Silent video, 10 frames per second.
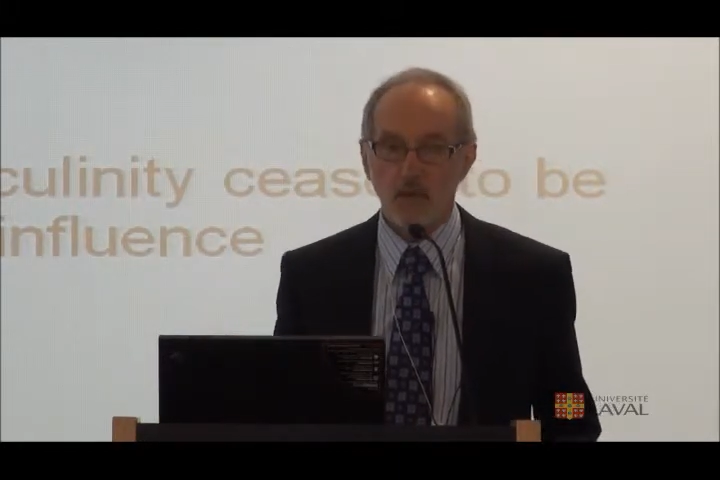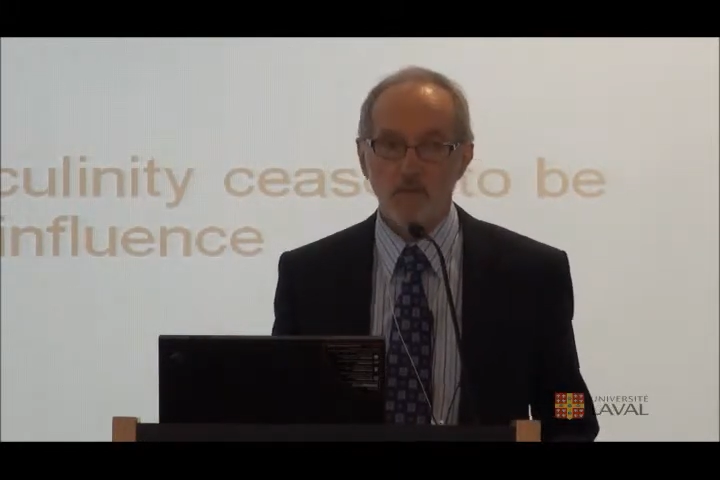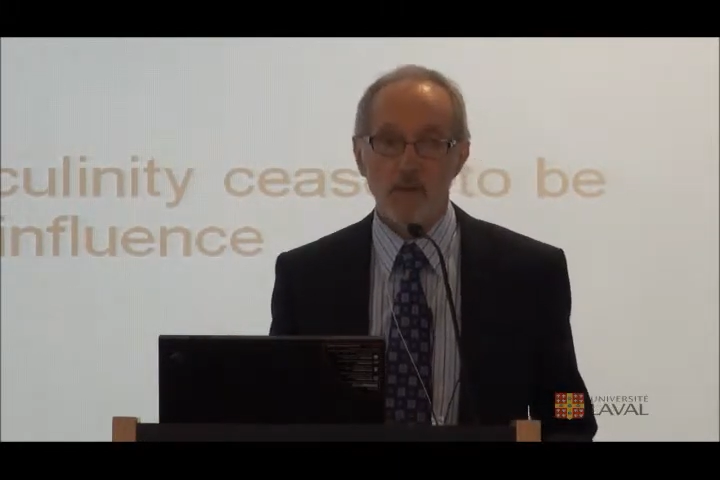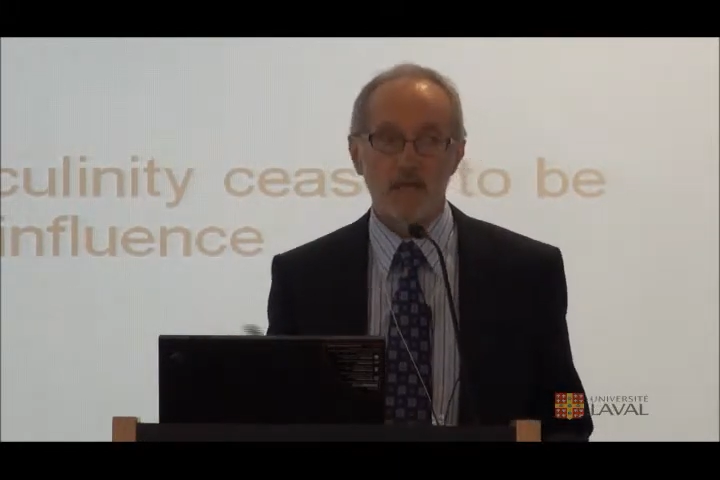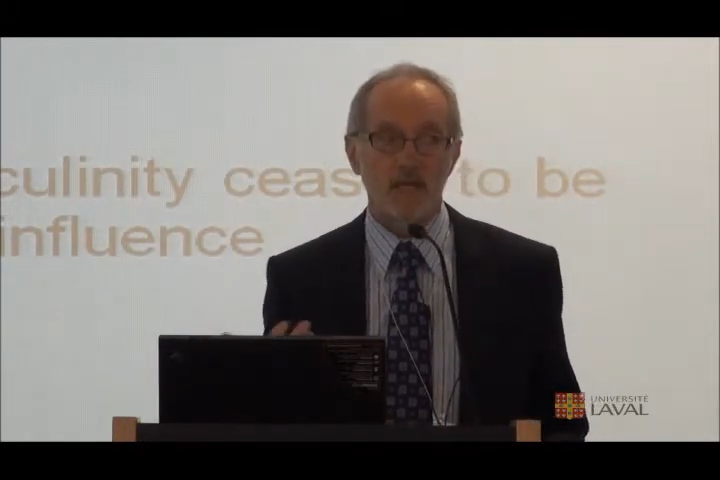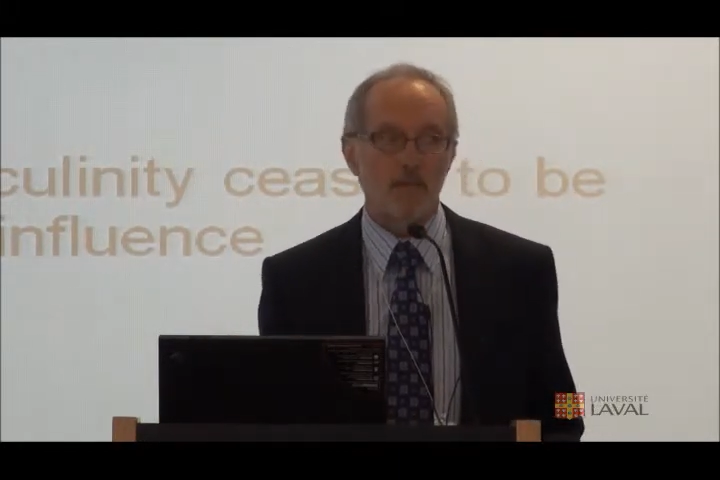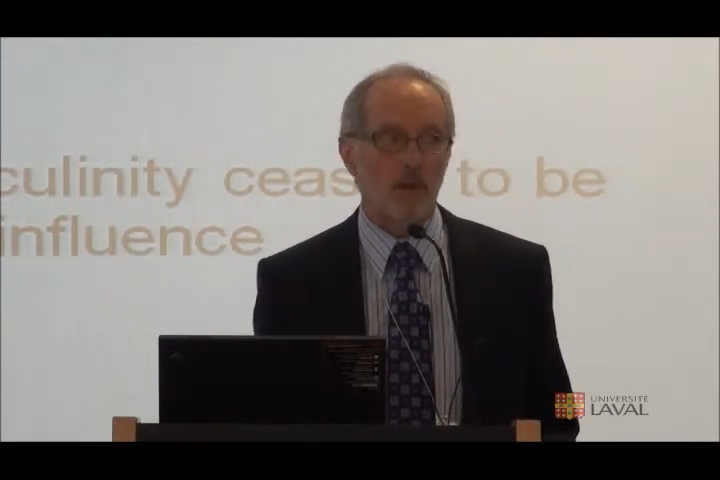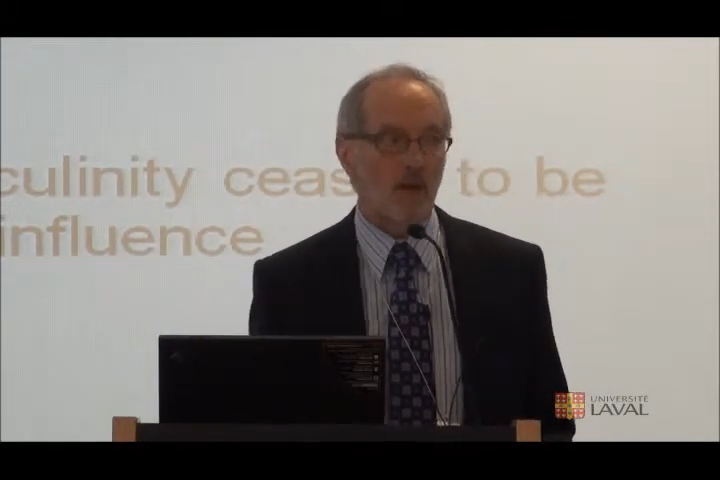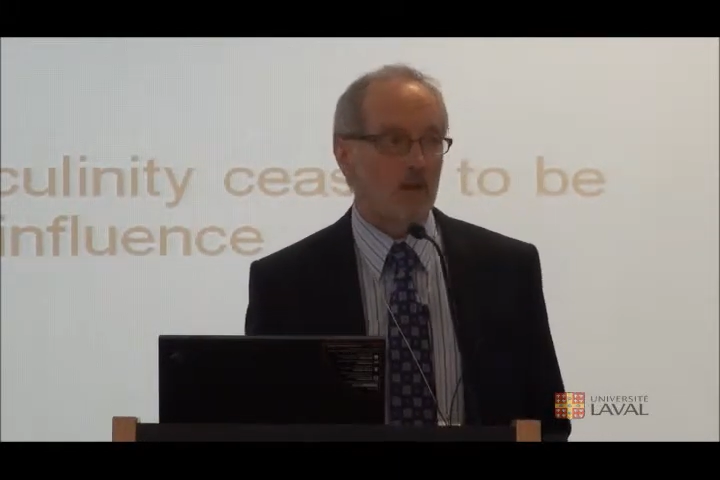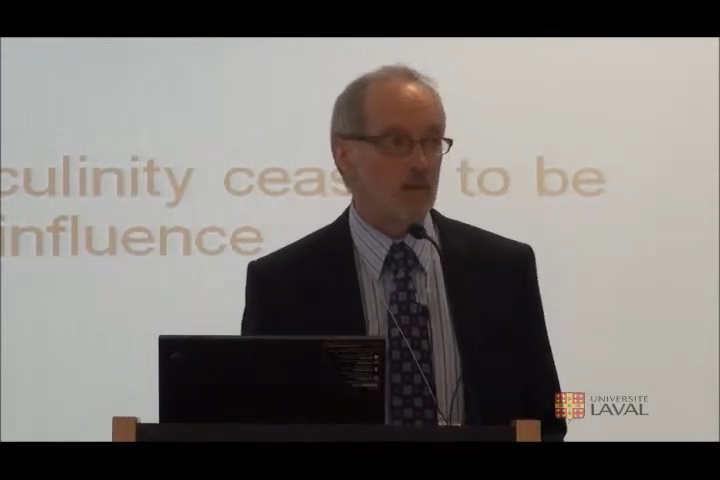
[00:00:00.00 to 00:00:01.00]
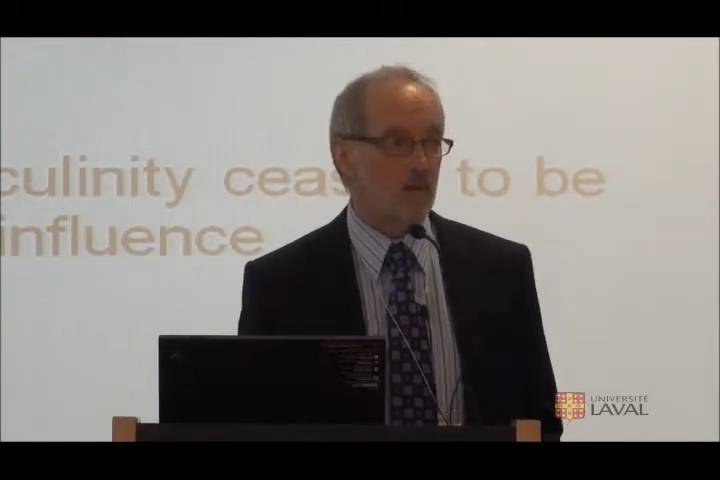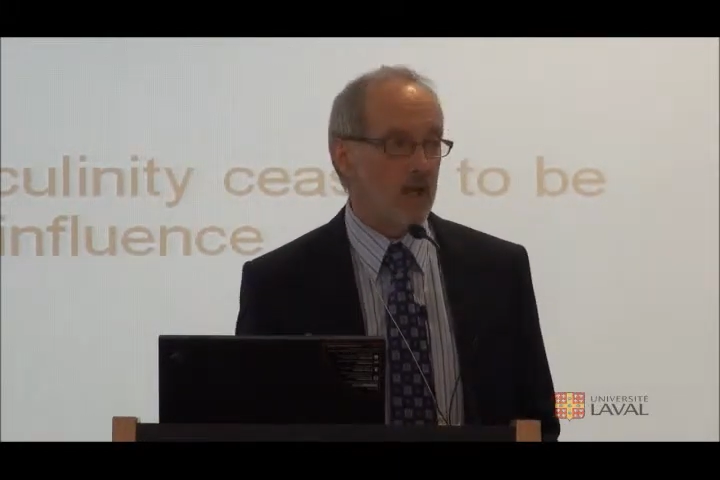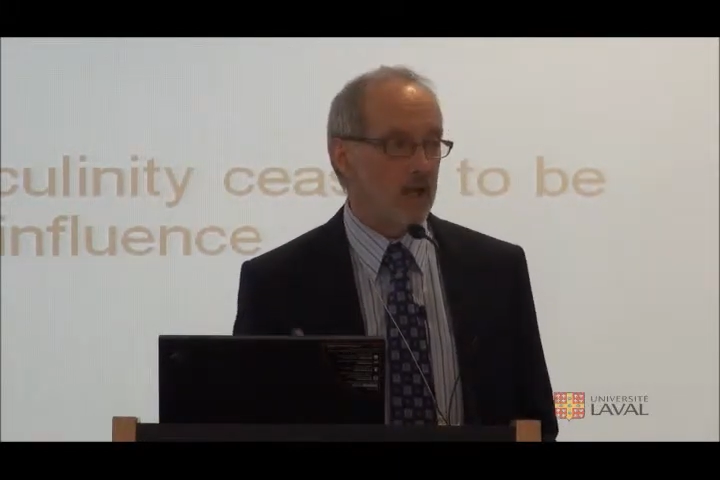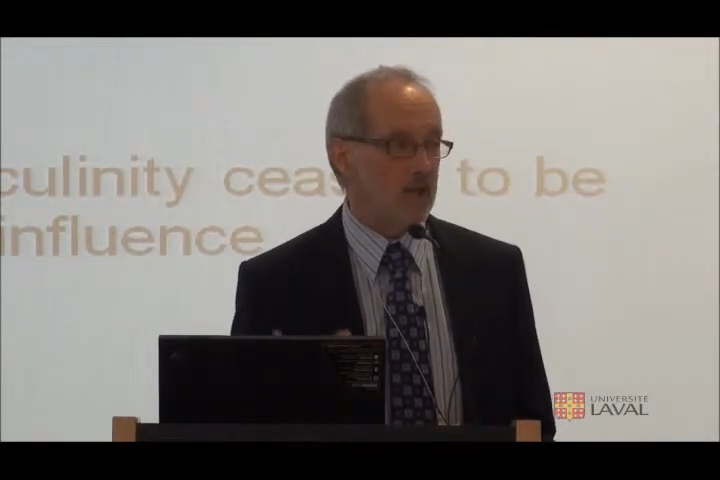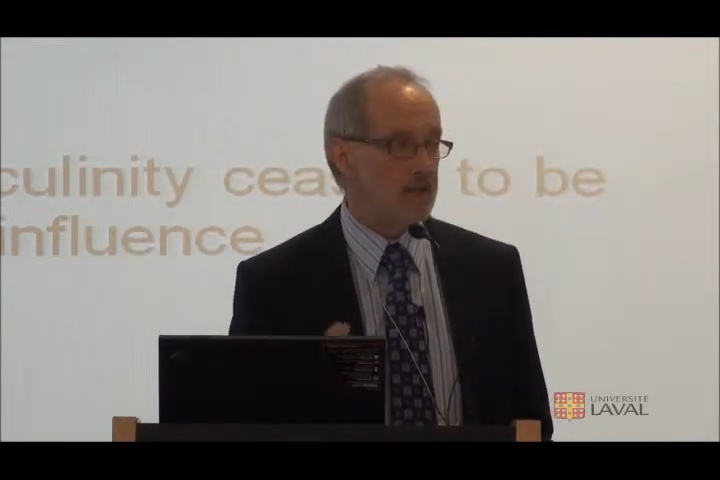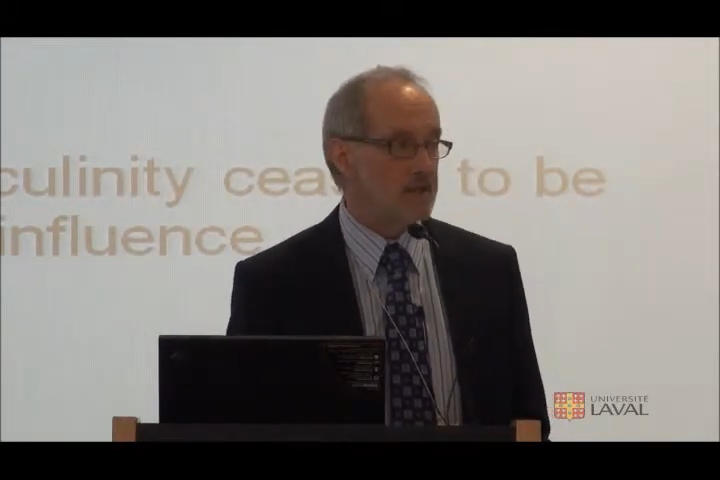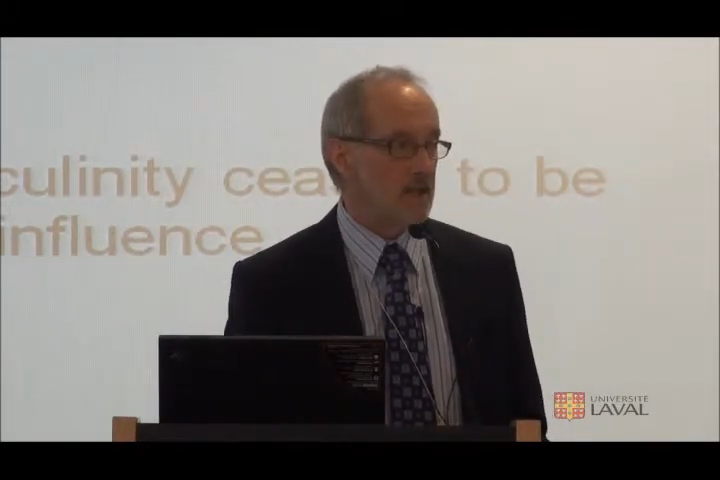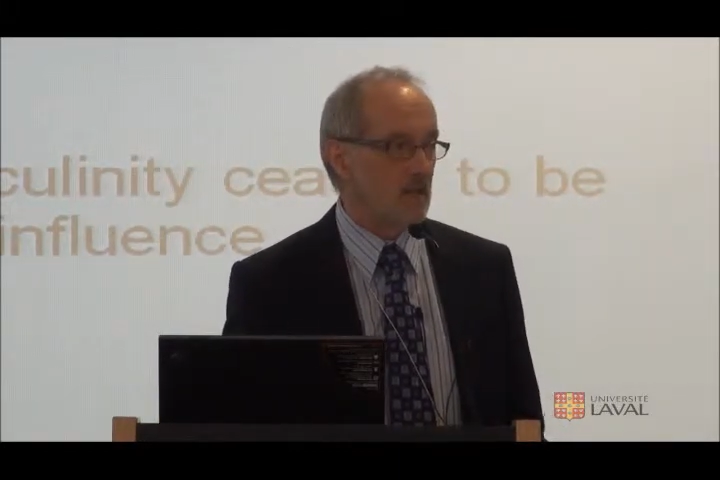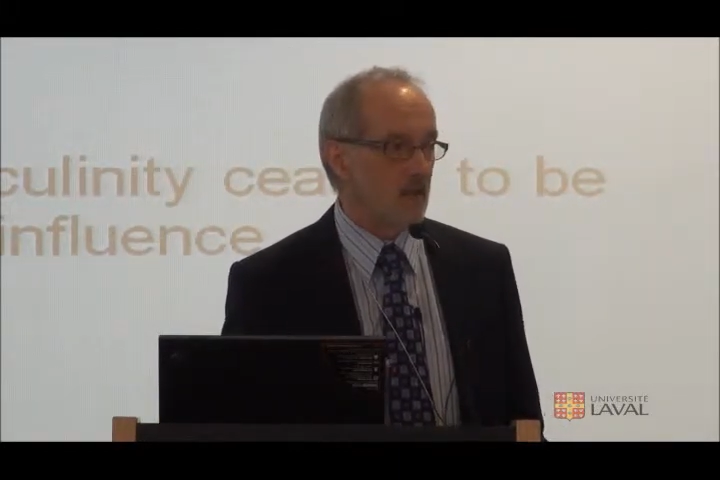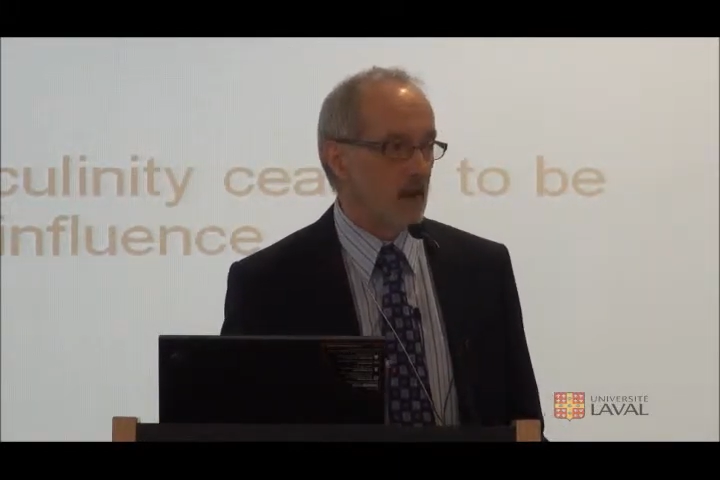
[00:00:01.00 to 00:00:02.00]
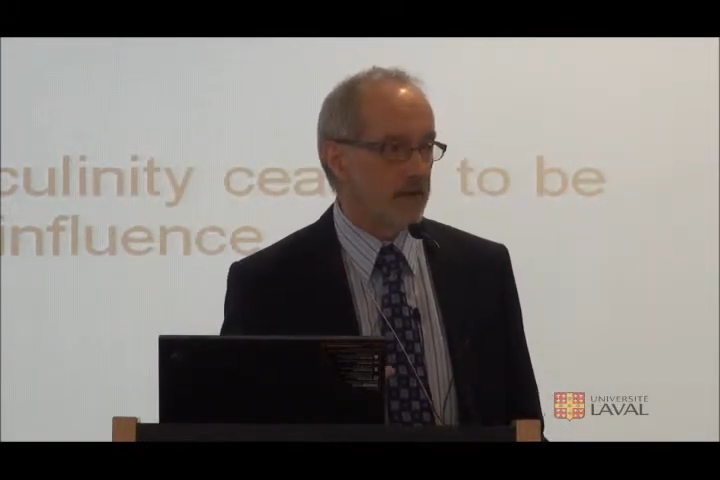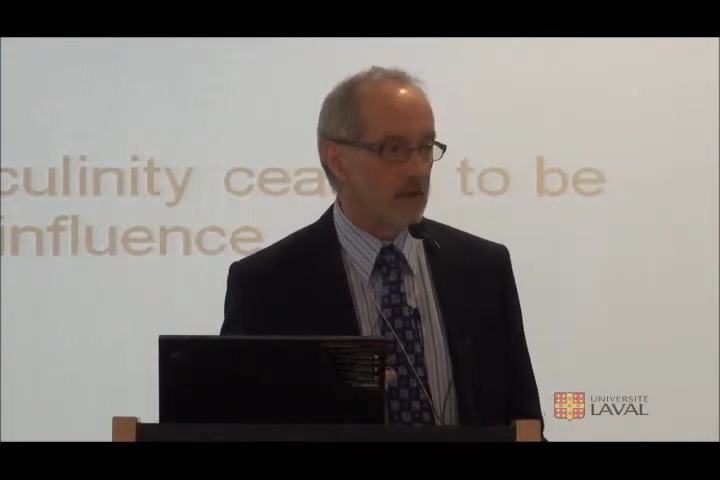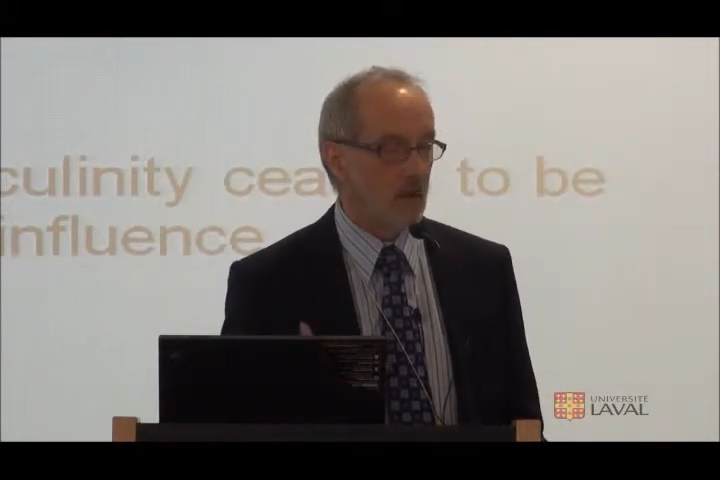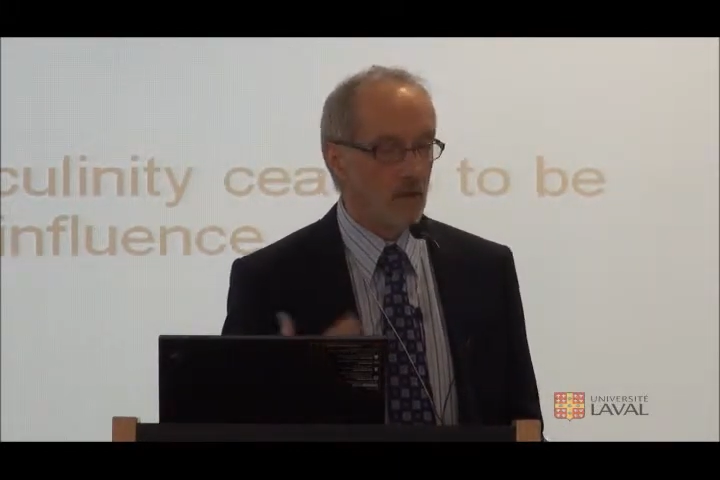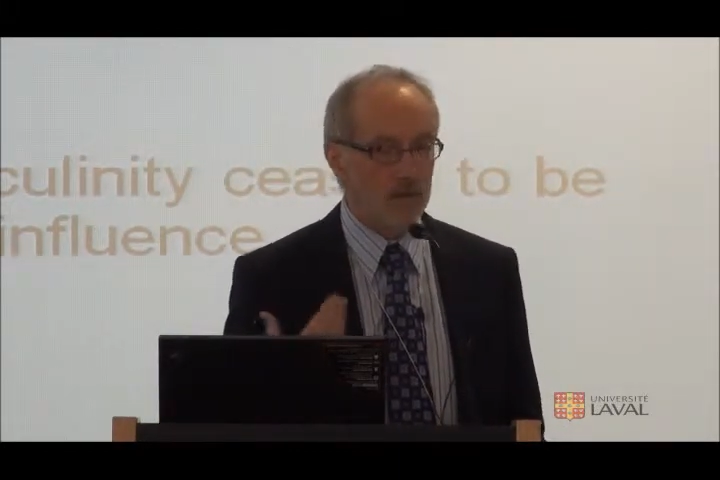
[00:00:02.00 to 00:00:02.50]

We pick it up along the way, it's in the water,